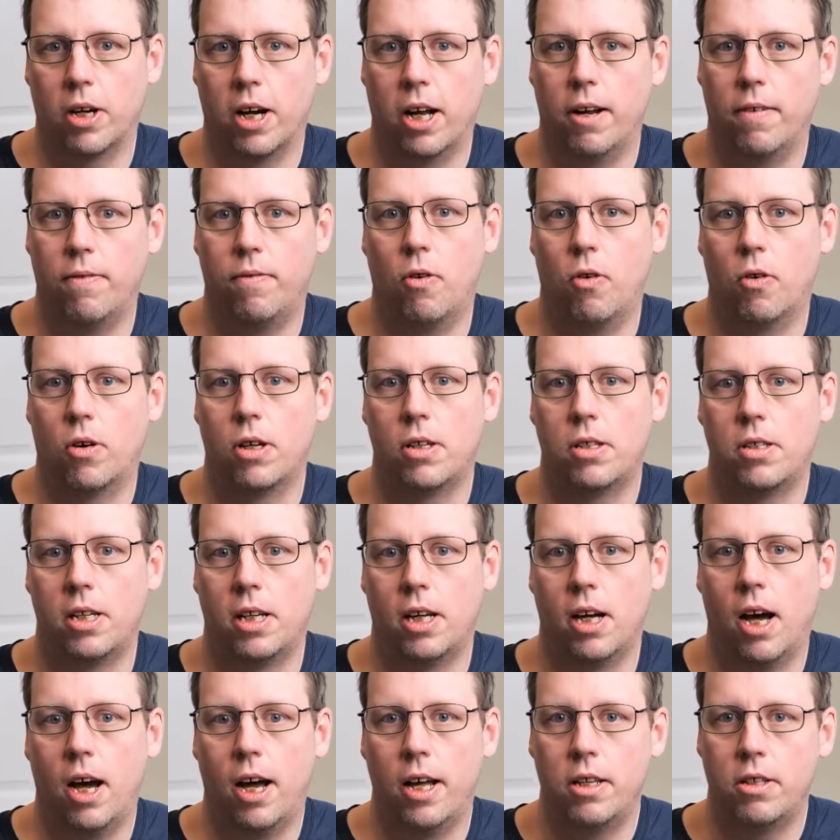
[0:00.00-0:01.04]
kind of
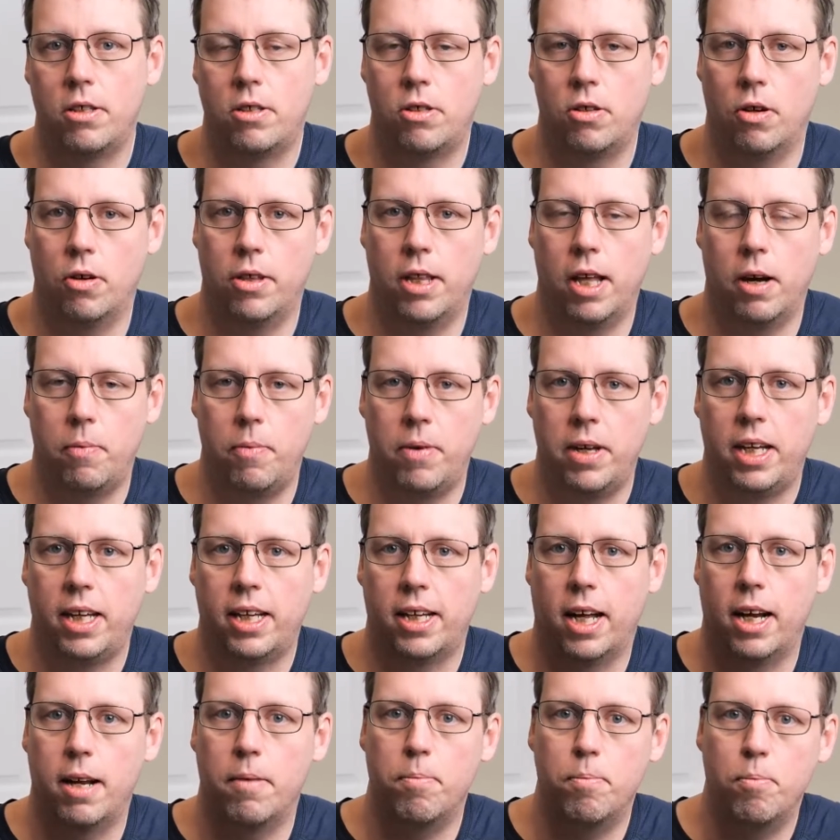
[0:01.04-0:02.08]
focusing on so that we can
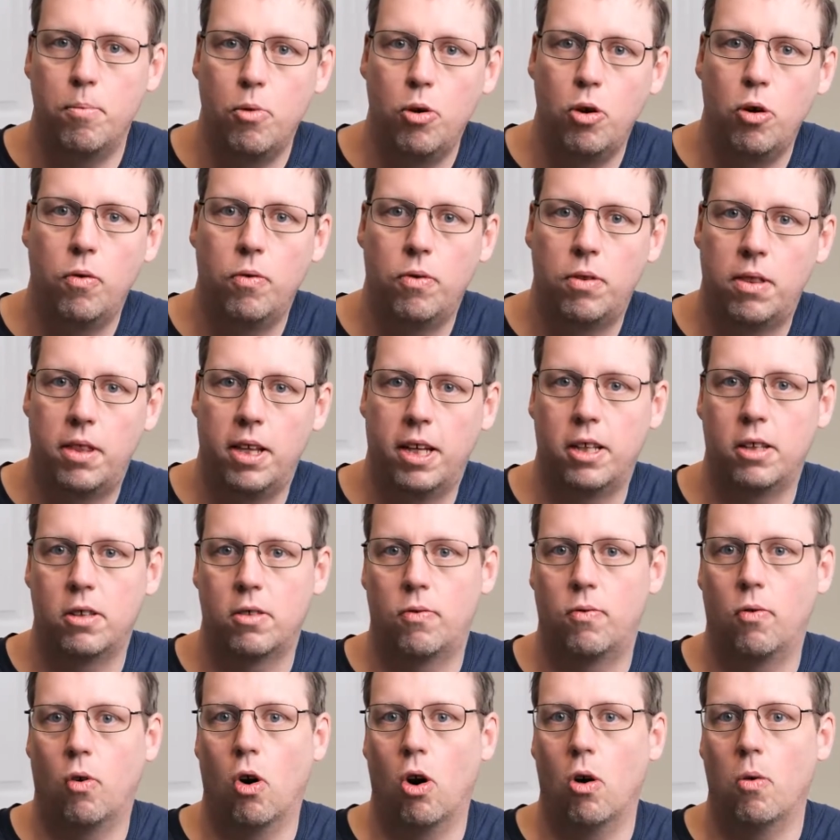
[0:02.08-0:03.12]
kind of move things
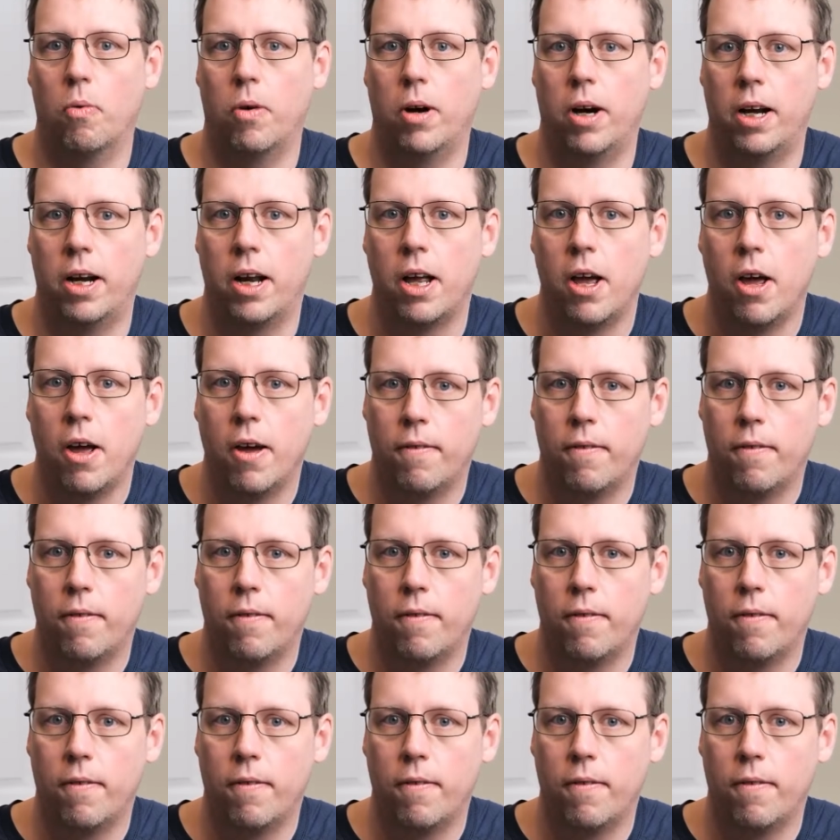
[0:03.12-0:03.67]
forward